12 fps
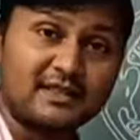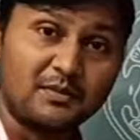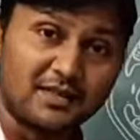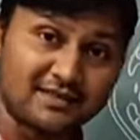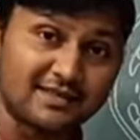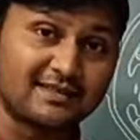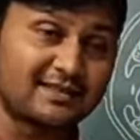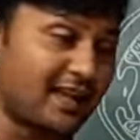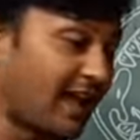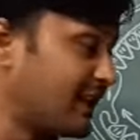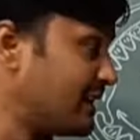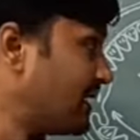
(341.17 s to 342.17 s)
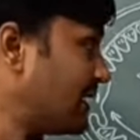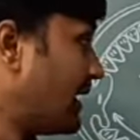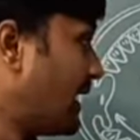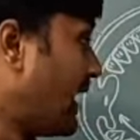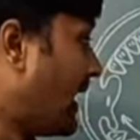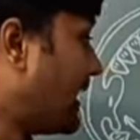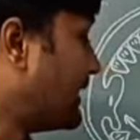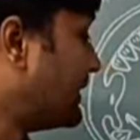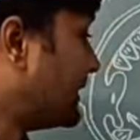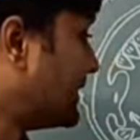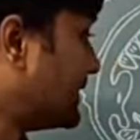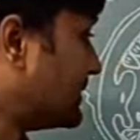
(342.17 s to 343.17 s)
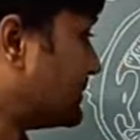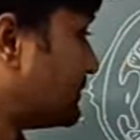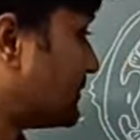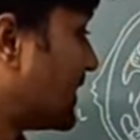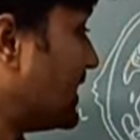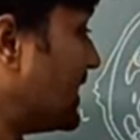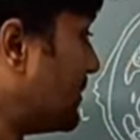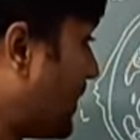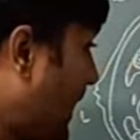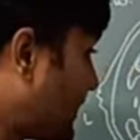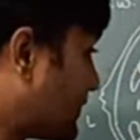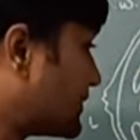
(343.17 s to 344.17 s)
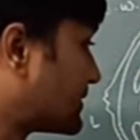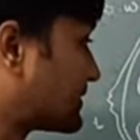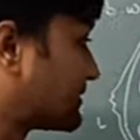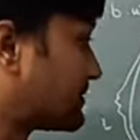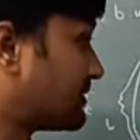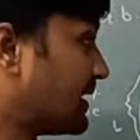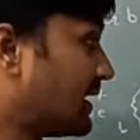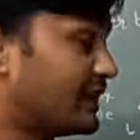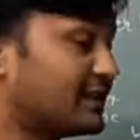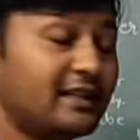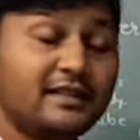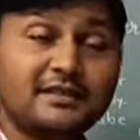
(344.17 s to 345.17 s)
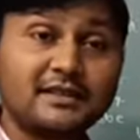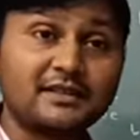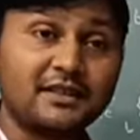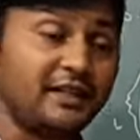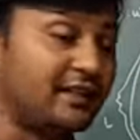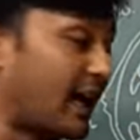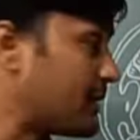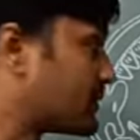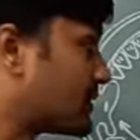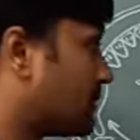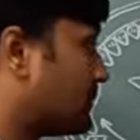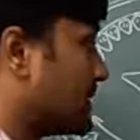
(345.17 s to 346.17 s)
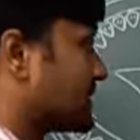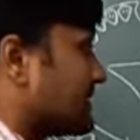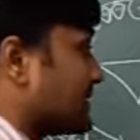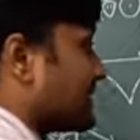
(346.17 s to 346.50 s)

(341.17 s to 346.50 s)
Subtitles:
the muscle cell. And in nematodes, there is three types of muscle